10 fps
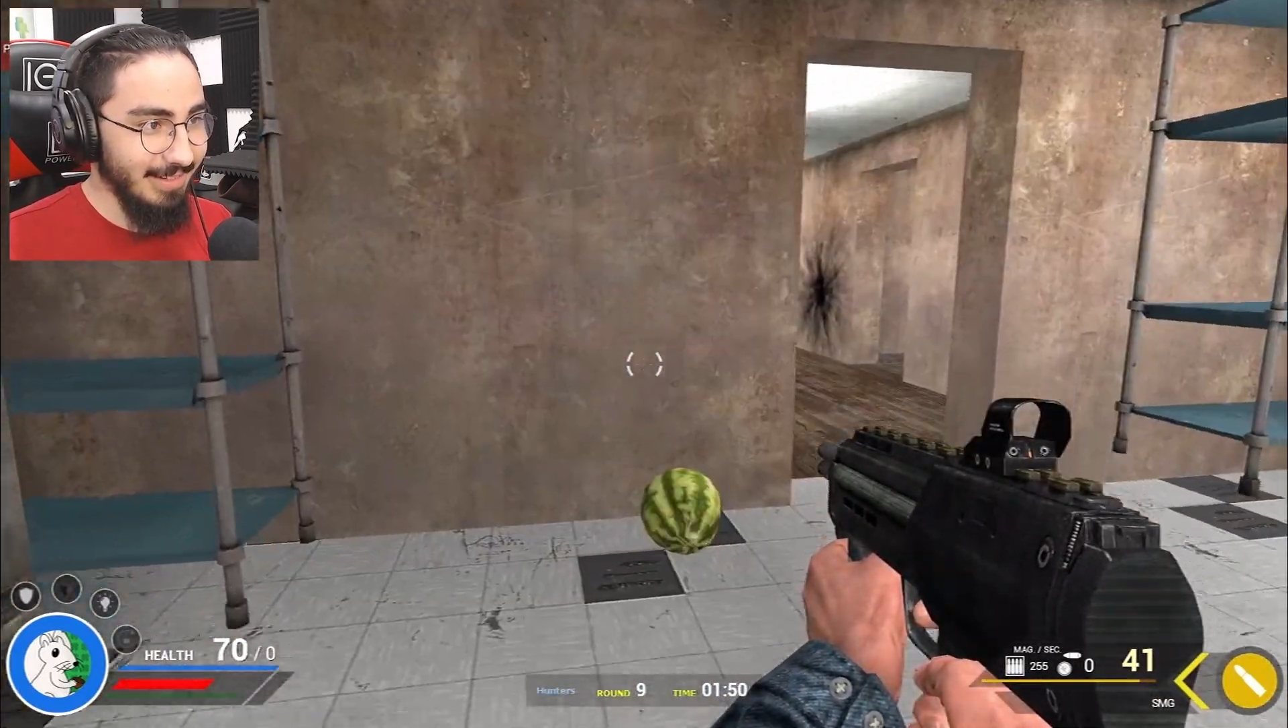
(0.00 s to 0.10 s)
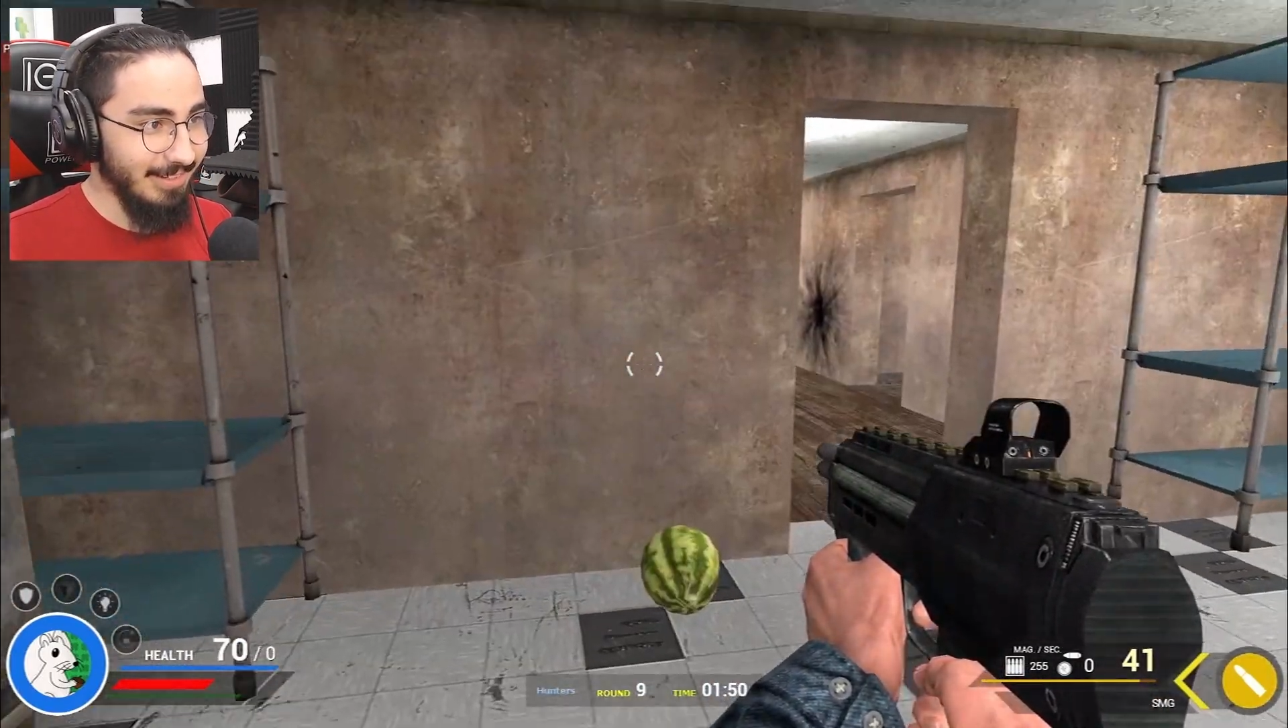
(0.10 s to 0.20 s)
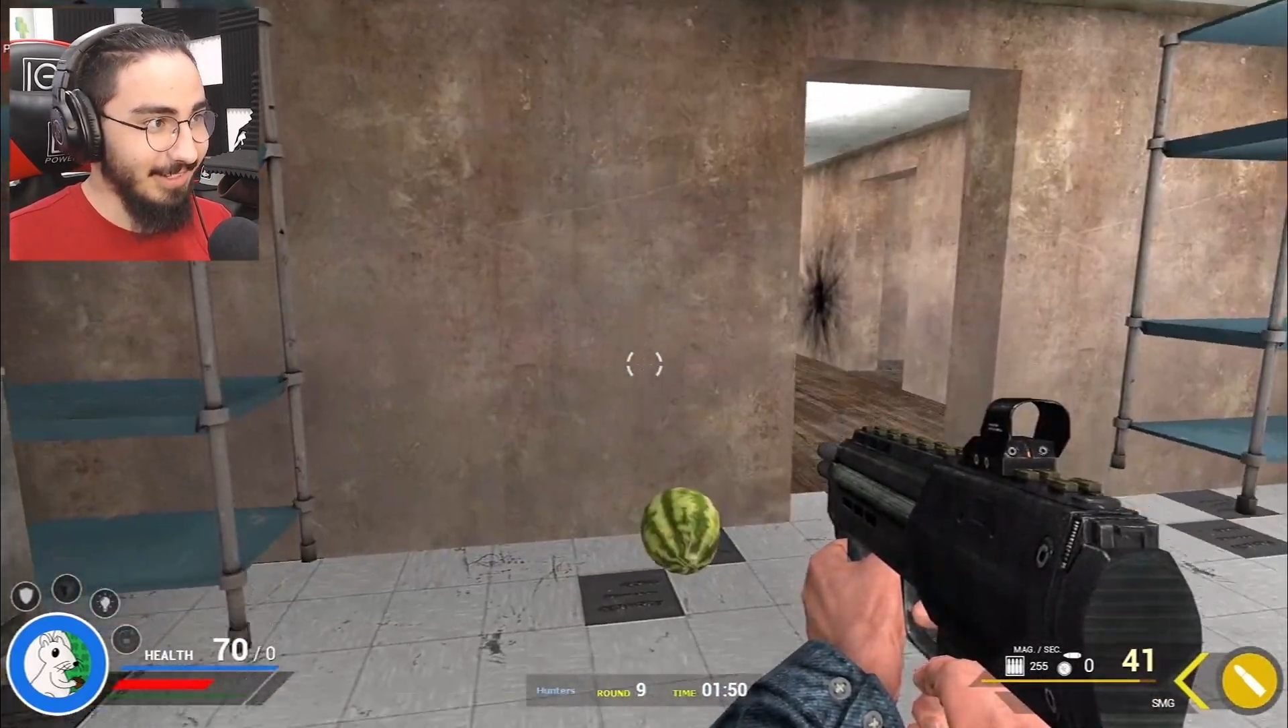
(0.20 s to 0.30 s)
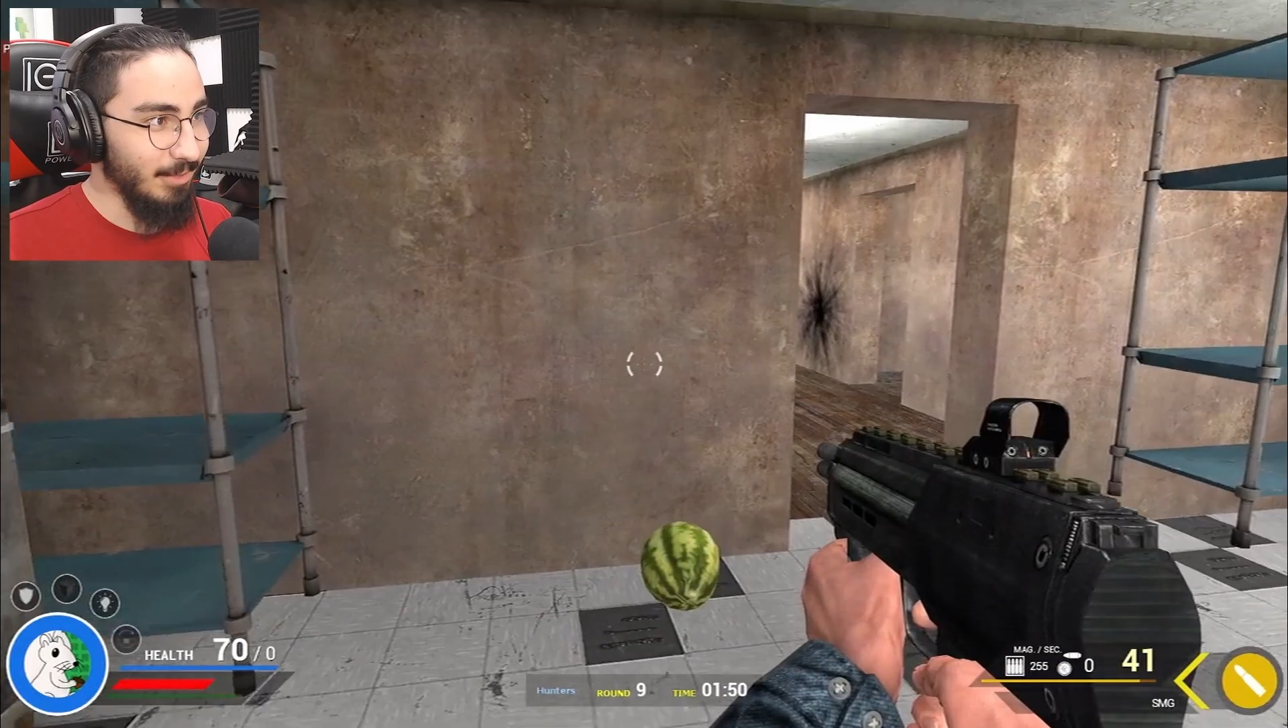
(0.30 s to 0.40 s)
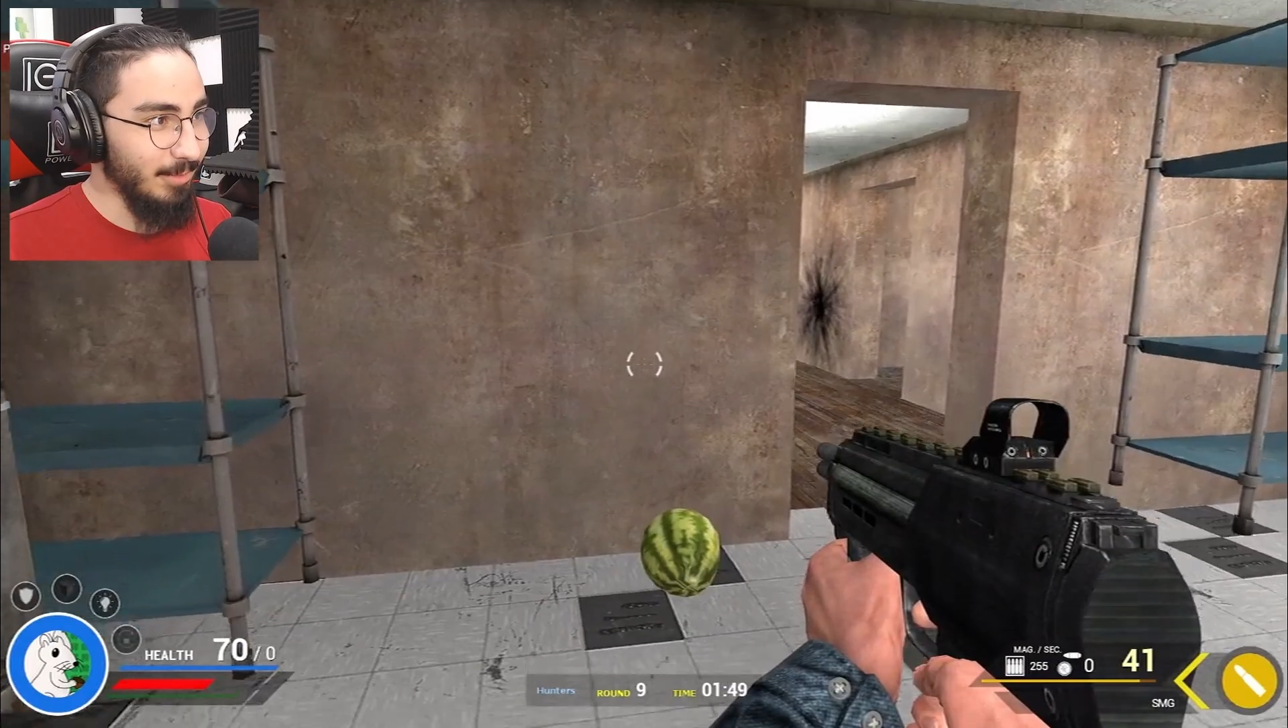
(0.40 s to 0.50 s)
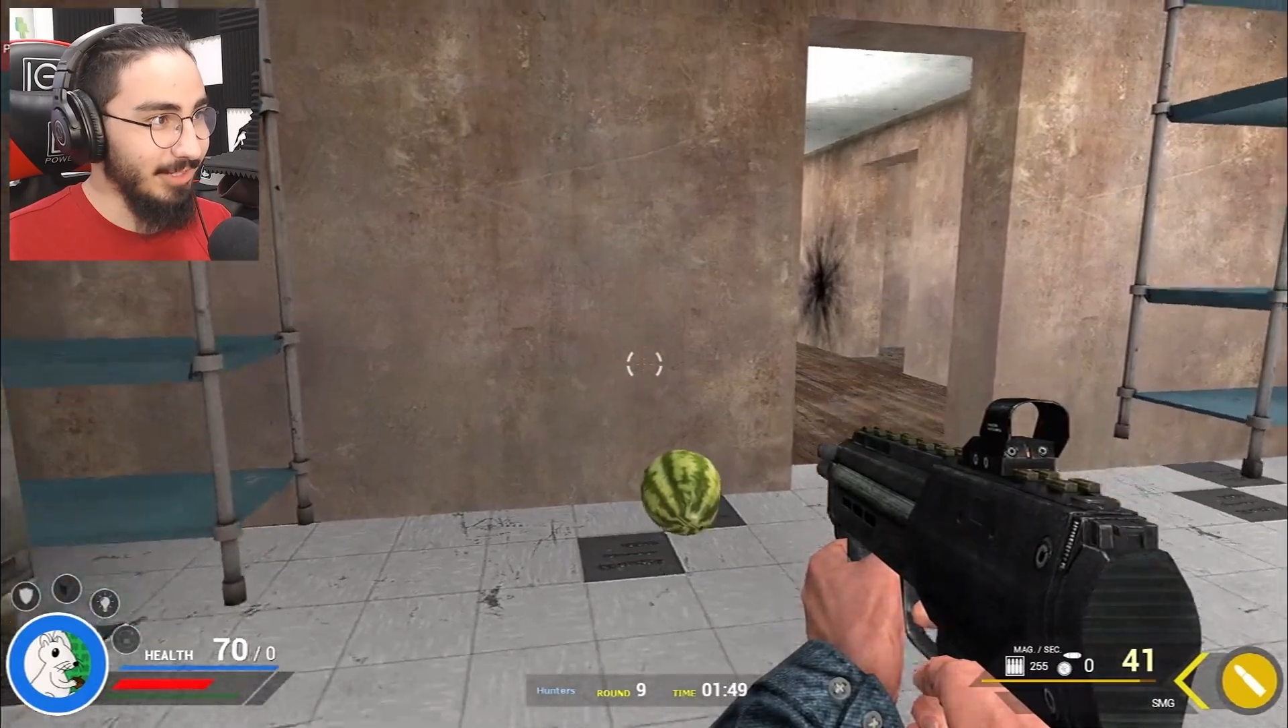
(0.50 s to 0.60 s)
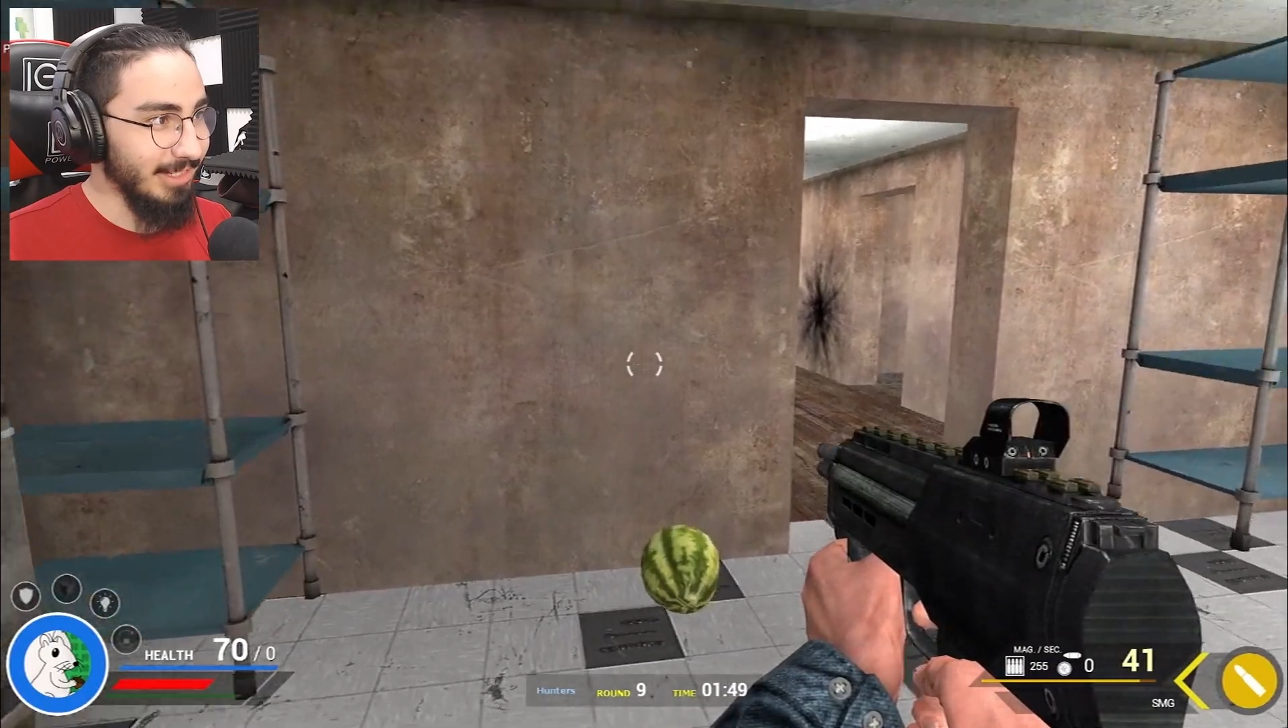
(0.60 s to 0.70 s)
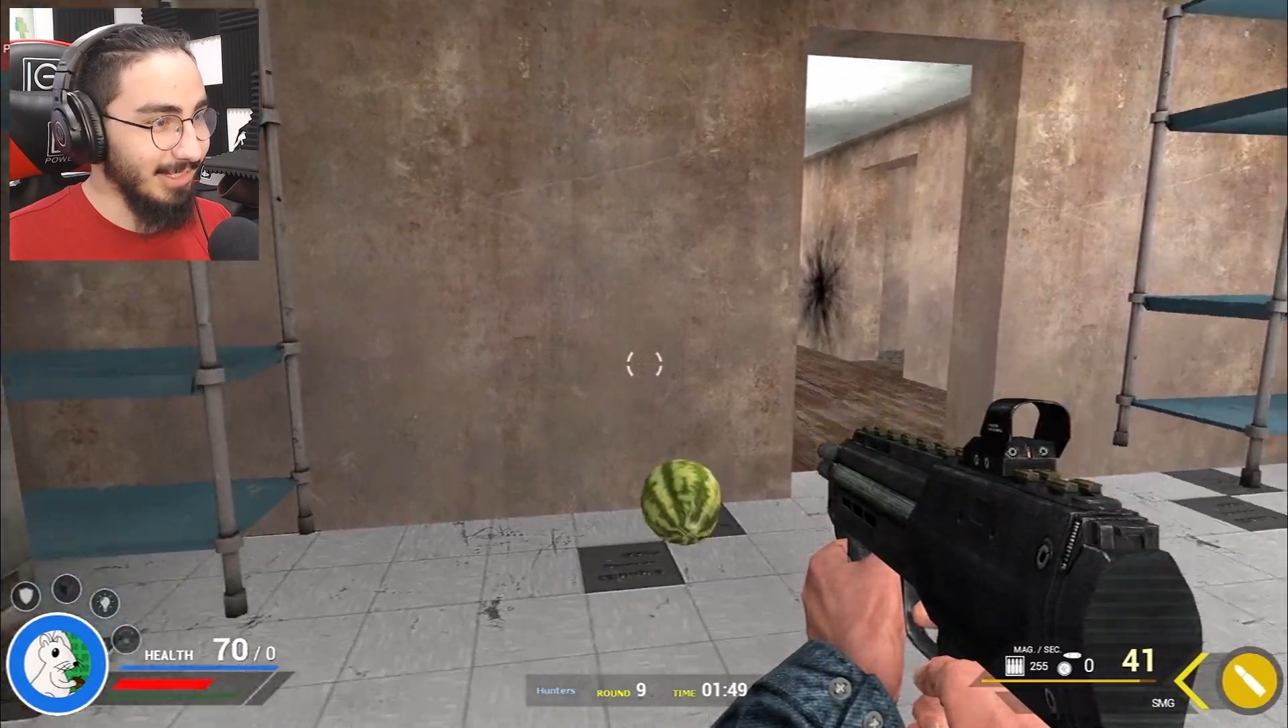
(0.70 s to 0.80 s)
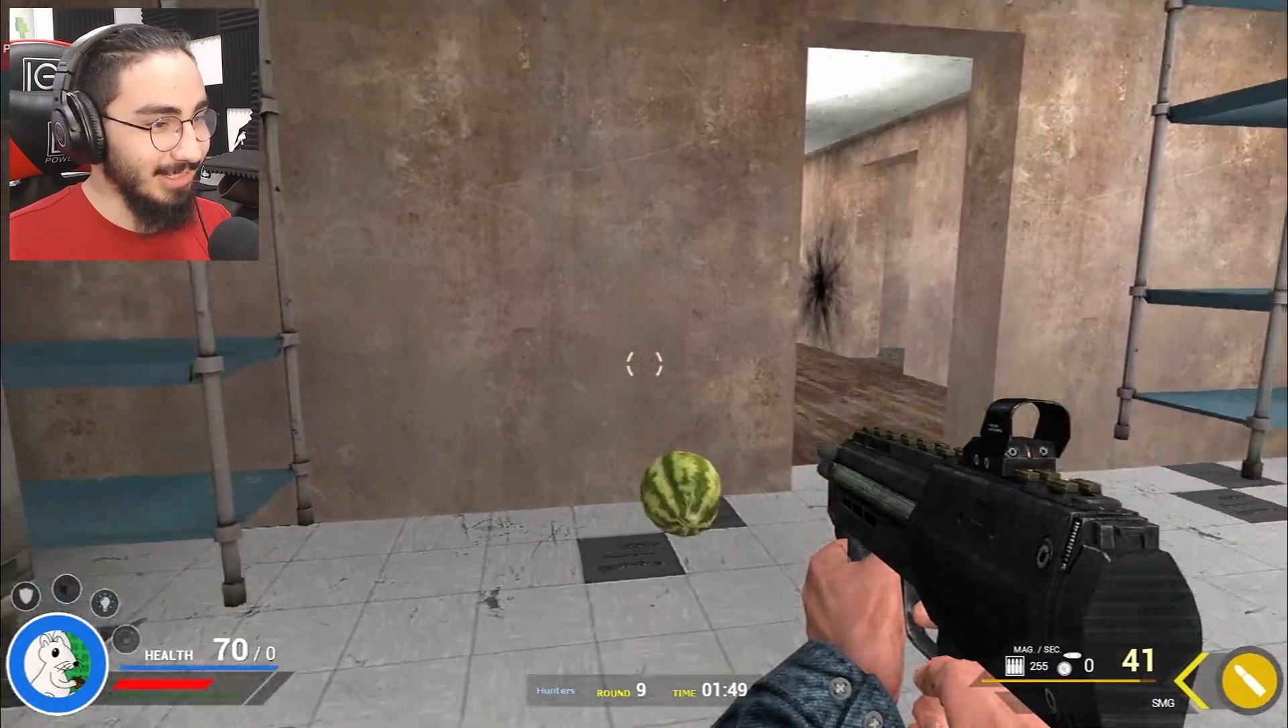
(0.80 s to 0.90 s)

don't hear music.